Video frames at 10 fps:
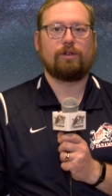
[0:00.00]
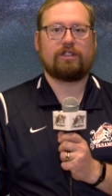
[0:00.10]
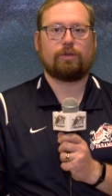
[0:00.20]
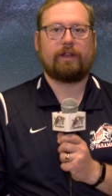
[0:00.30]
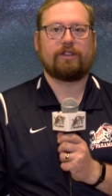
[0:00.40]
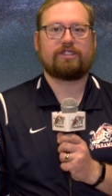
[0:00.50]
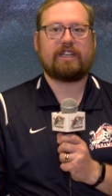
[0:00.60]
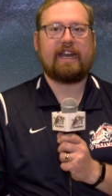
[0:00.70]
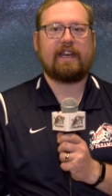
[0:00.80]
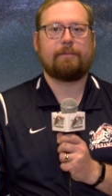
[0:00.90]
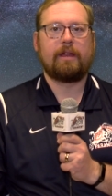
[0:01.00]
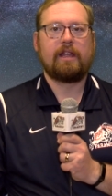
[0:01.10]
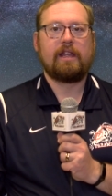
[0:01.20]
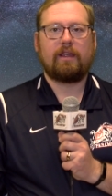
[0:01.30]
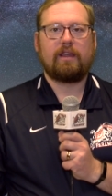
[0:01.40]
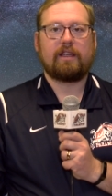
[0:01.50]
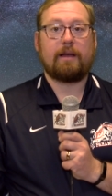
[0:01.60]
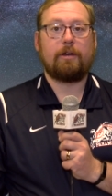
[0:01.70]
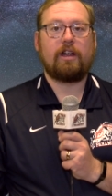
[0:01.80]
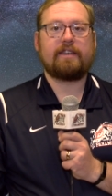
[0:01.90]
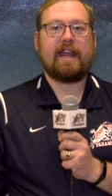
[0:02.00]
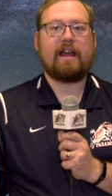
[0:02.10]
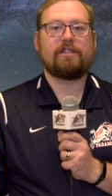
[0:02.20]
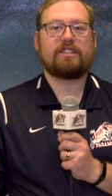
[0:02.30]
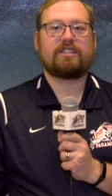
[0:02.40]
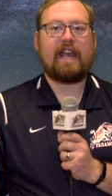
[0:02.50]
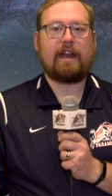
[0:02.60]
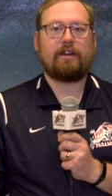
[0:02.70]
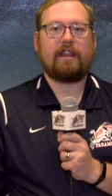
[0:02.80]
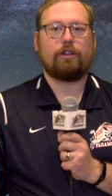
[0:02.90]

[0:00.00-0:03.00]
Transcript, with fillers: Lucas Oil Stadium. Come on down Saturday.